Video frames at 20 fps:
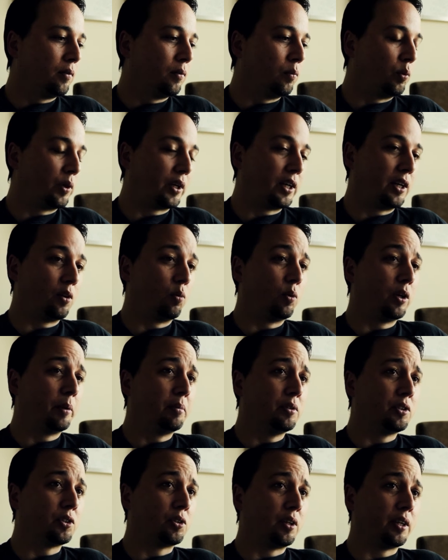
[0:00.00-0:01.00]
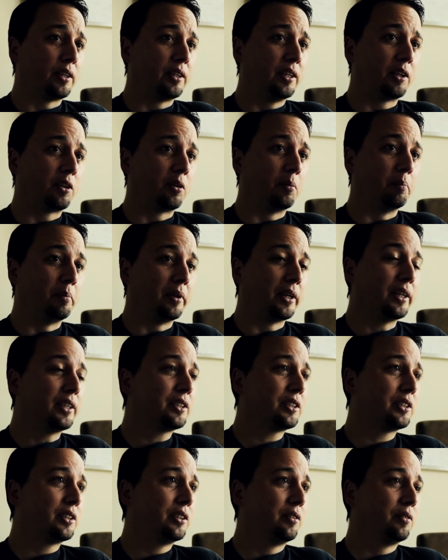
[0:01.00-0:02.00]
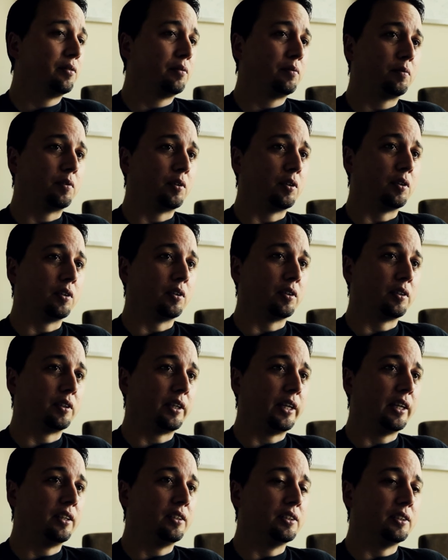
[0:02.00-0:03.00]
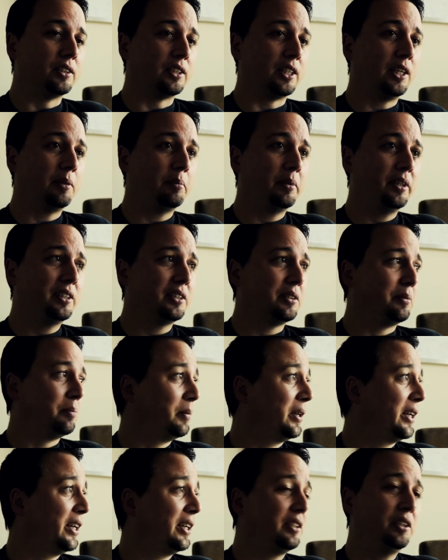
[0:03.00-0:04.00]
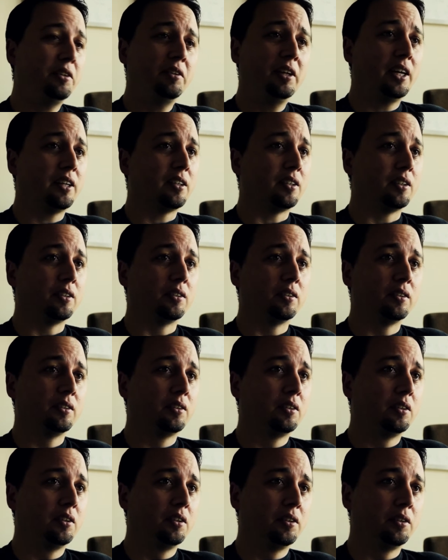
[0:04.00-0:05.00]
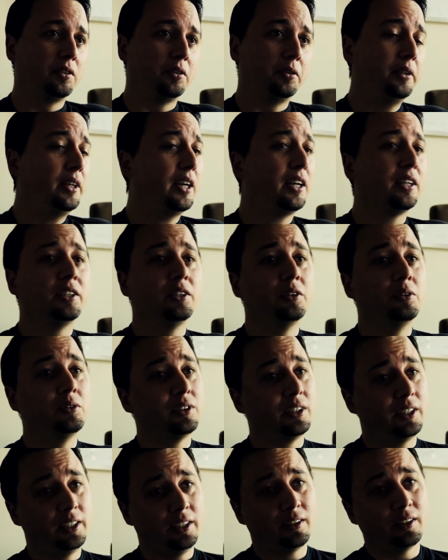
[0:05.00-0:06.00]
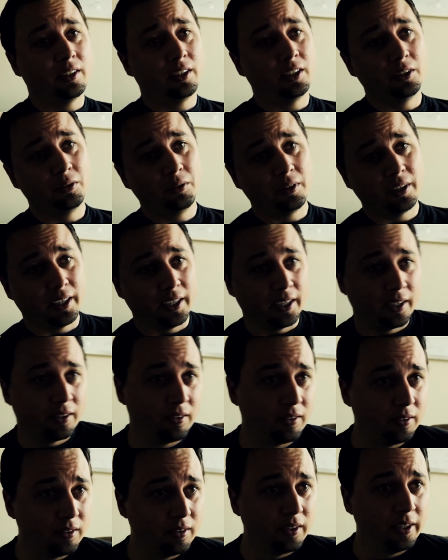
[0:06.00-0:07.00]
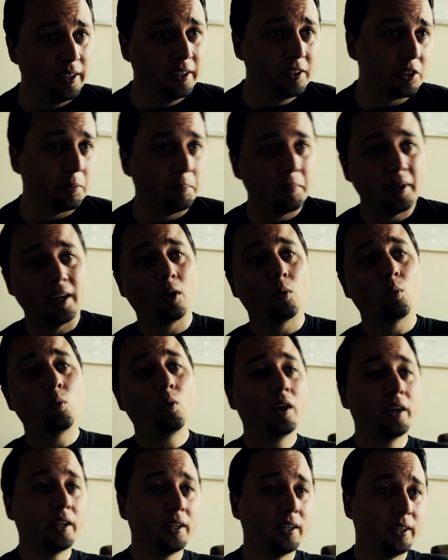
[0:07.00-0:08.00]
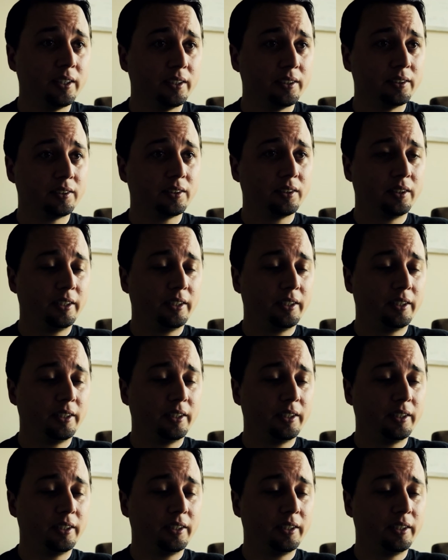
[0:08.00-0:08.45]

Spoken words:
What kind of weapons do I think are best for killing zombies, man, you gotta use anything you can. It doesn't matter what it is.